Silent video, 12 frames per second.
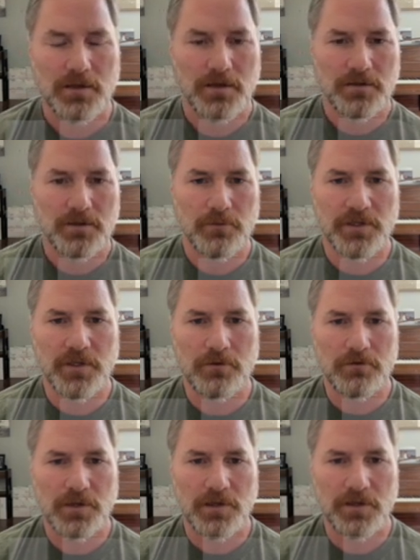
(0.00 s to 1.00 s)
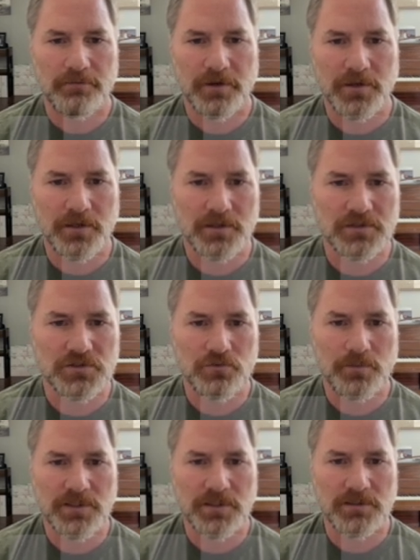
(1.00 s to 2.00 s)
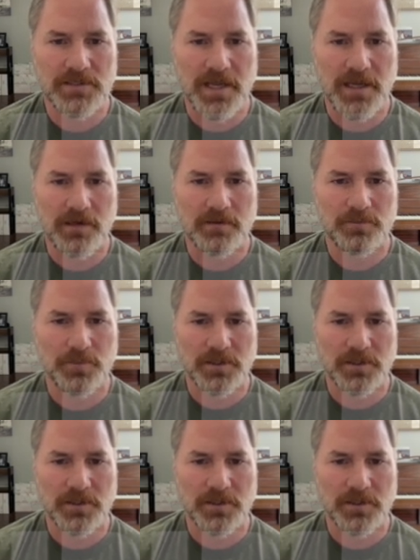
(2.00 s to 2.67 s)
There we go, a very unassuming tag,